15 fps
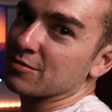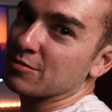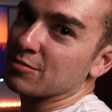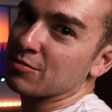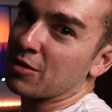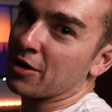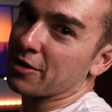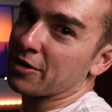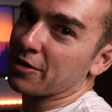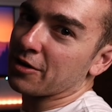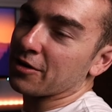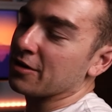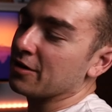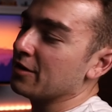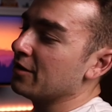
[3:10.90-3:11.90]
monitor,
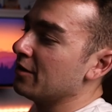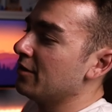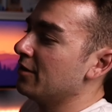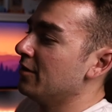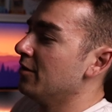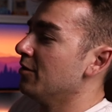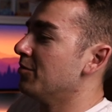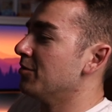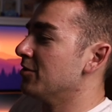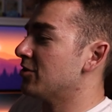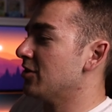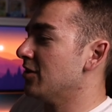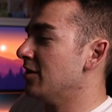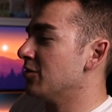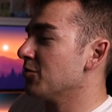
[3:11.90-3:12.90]

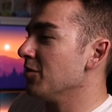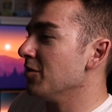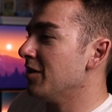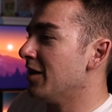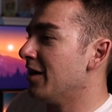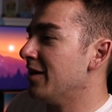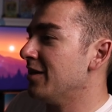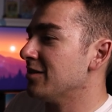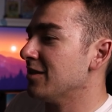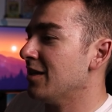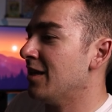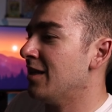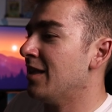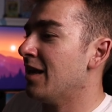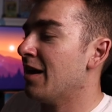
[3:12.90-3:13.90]
which is really nice.
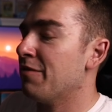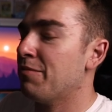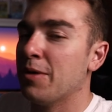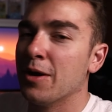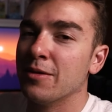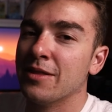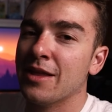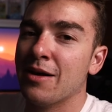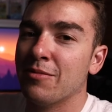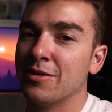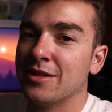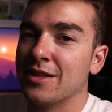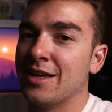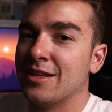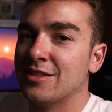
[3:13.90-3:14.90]
And then I paired that
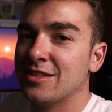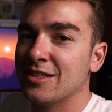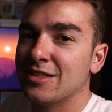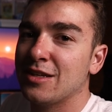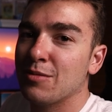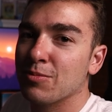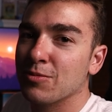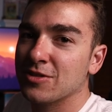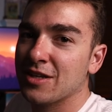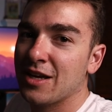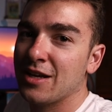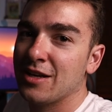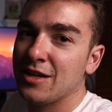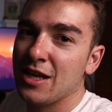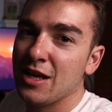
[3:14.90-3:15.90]
with a
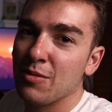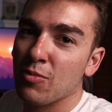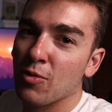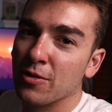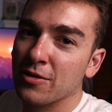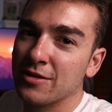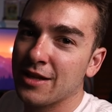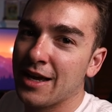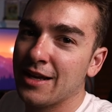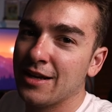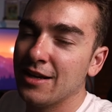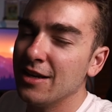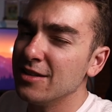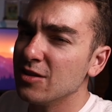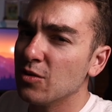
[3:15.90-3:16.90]
60% keyboard that
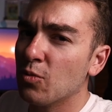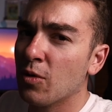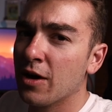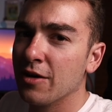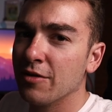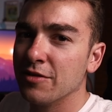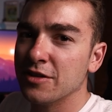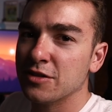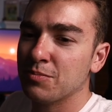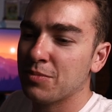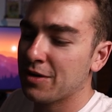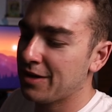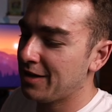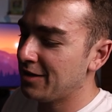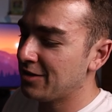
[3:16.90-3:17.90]
isn't wireless,
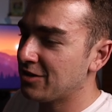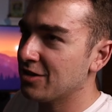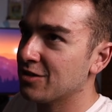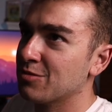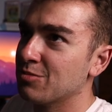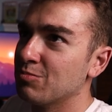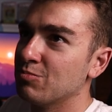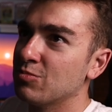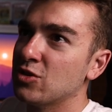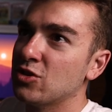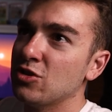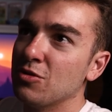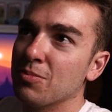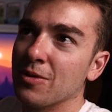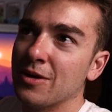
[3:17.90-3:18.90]
but it's just
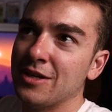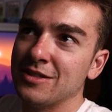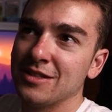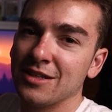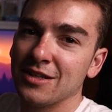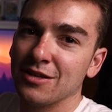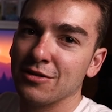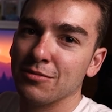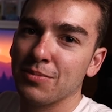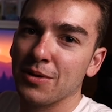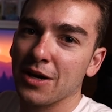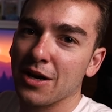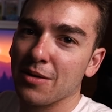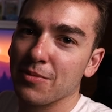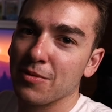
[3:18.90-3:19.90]
super easy to
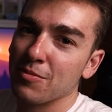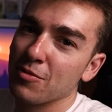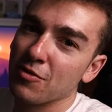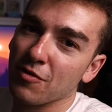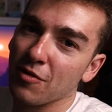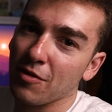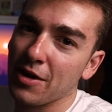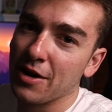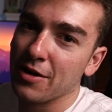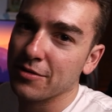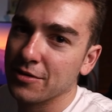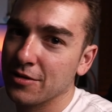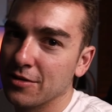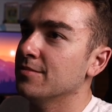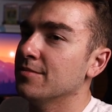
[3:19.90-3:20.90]
pick up and move
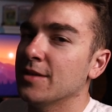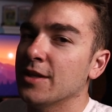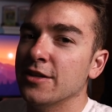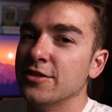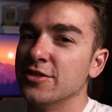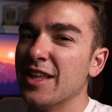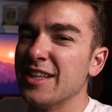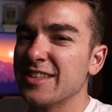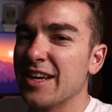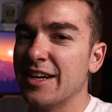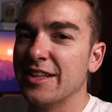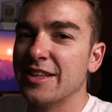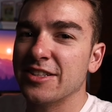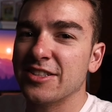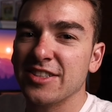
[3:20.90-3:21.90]
around. So that's kind
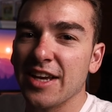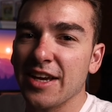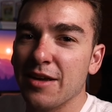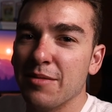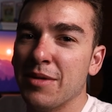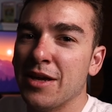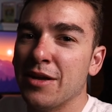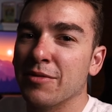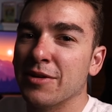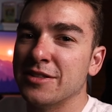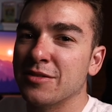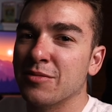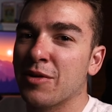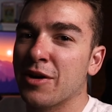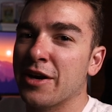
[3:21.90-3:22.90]
of the second main
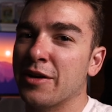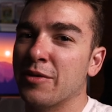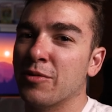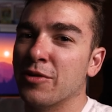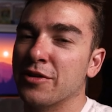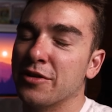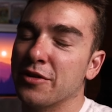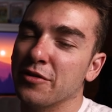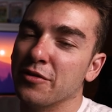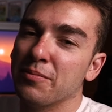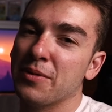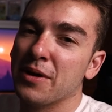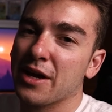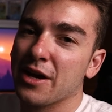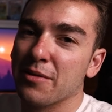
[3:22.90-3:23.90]
reason why I wanted to
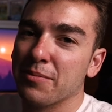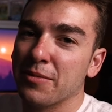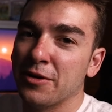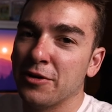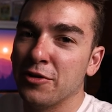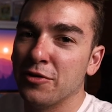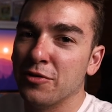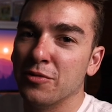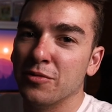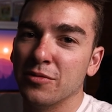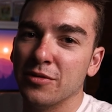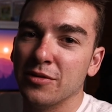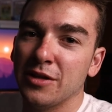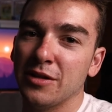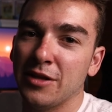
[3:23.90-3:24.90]
pick up a new
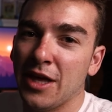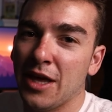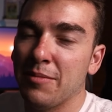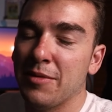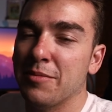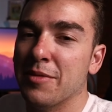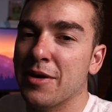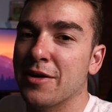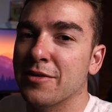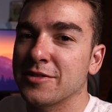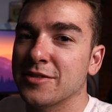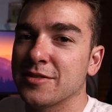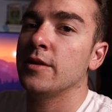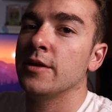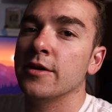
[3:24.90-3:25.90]
gaming
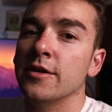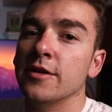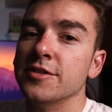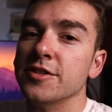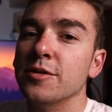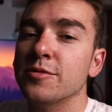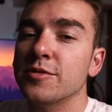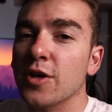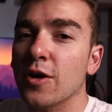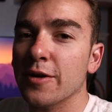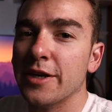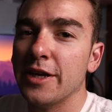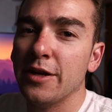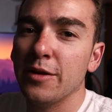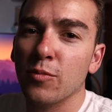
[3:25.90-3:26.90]
mouse. So
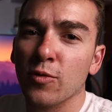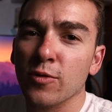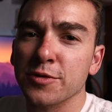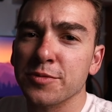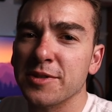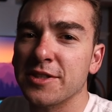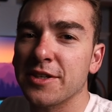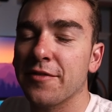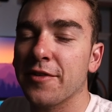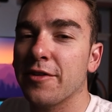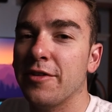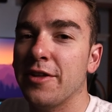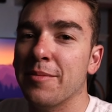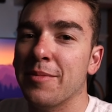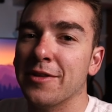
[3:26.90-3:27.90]
talking more
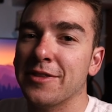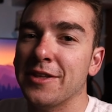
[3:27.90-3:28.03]
specifically about the